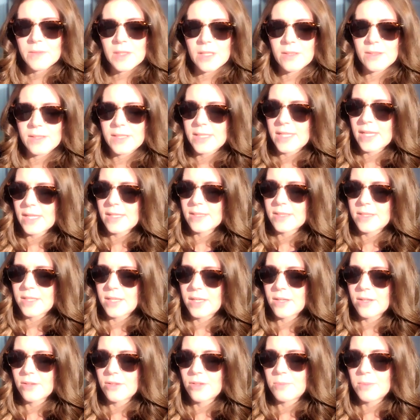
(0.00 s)
It says
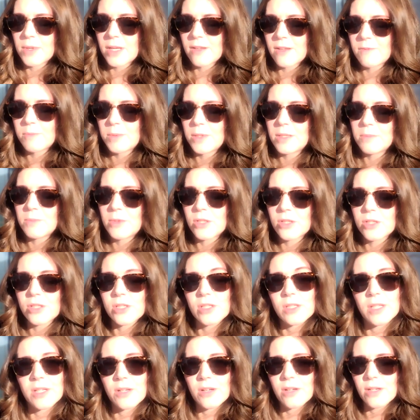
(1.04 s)
here, you may have been
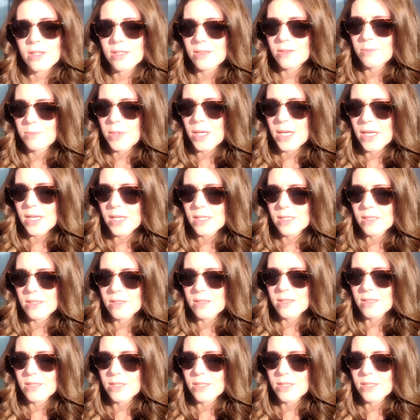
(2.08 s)
emotionally hurt in the past.